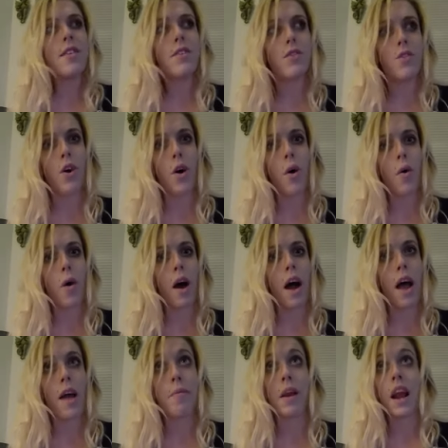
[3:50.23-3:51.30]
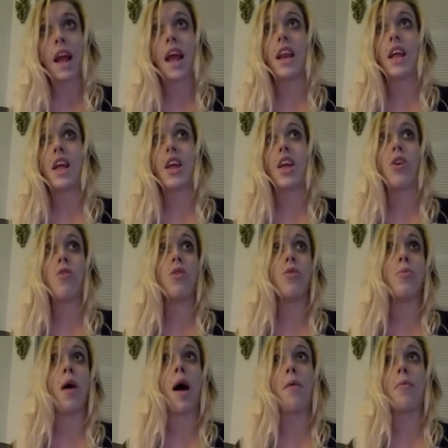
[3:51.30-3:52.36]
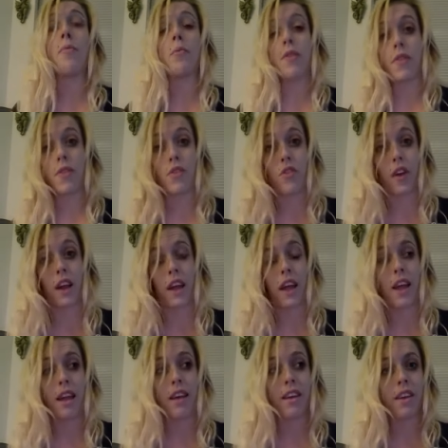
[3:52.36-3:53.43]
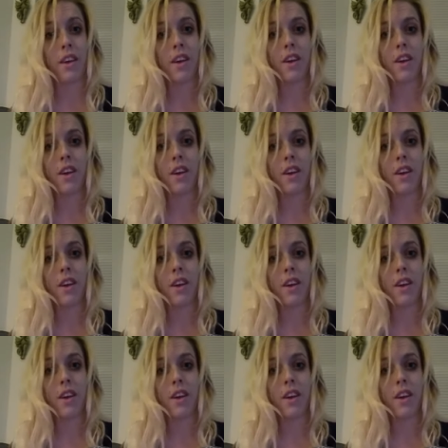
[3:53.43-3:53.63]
so, I mean, I had a huge problem with drinking.